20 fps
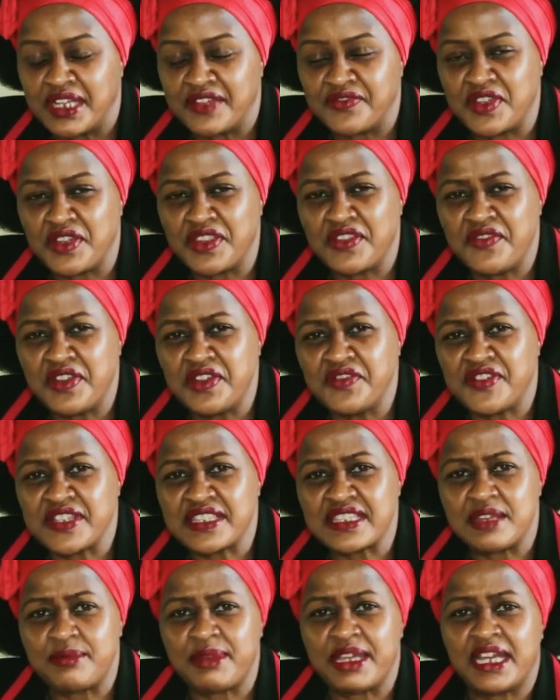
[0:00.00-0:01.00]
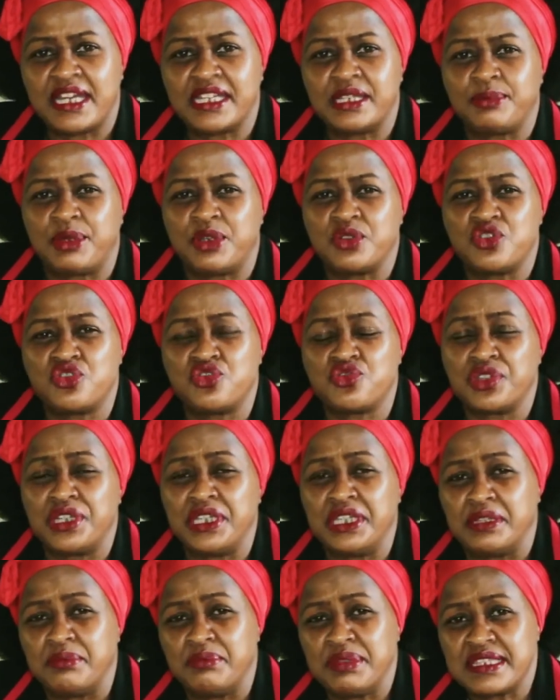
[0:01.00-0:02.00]
Now, the very first time I heard about
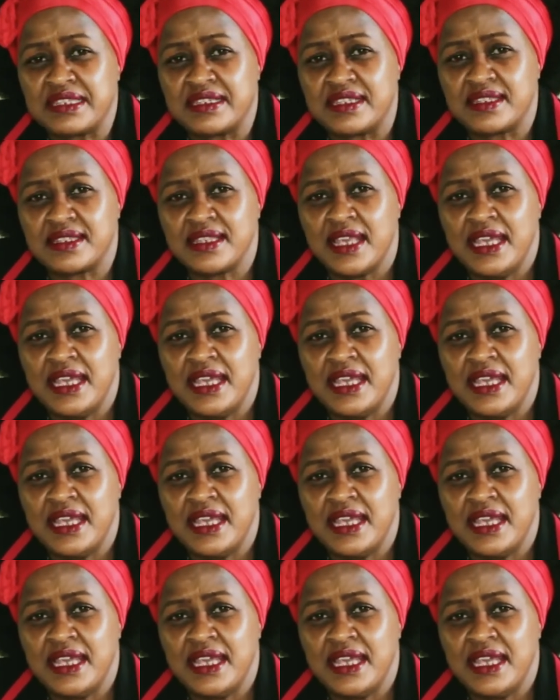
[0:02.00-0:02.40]
training business,